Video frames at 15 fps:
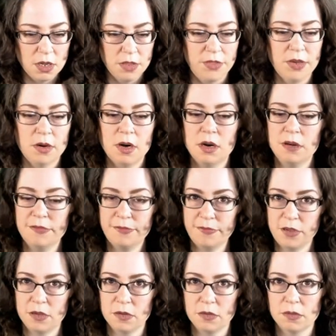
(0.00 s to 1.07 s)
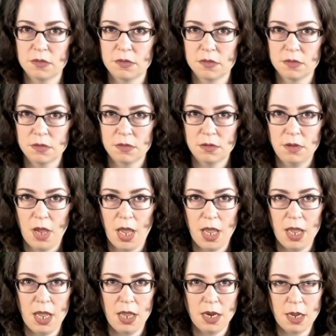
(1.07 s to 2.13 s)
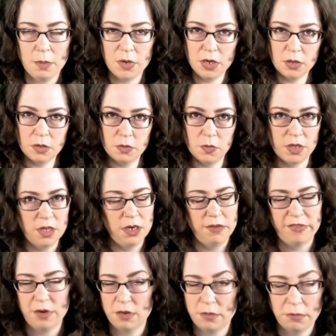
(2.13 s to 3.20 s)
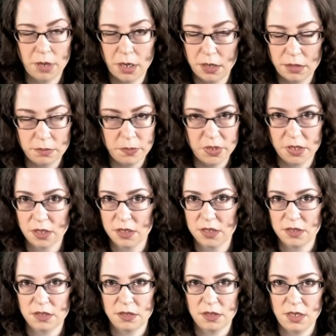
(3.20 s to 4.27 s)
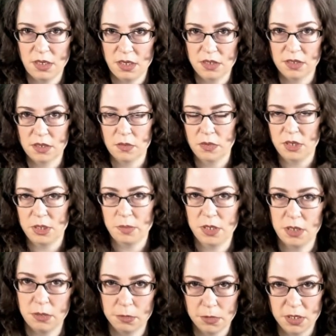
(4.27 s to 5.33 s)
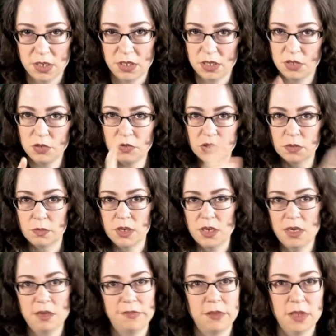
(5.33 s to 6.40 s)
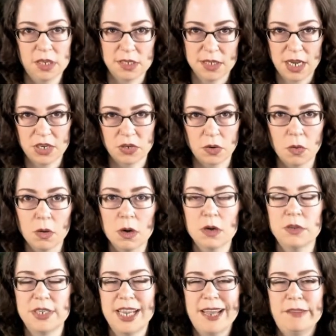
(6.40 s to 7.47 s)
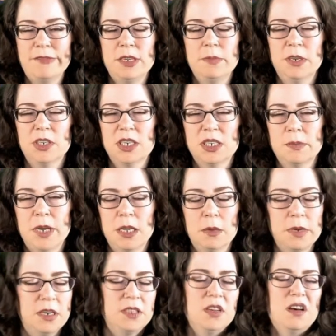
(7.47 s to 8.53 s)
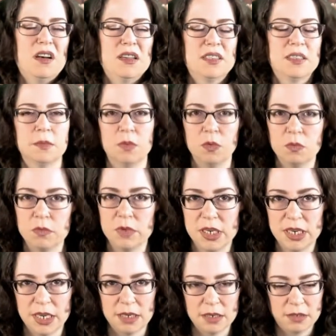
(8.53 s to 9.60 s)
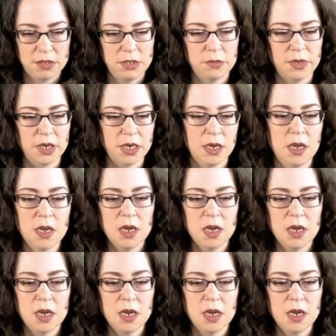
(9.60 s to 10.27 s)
There are a few, and I'm gonna include one that I've already read because it is going to be a new release and you should read it if you like slasher horror. Daphne by Josh Malerman, it's awesome. Read it, do it.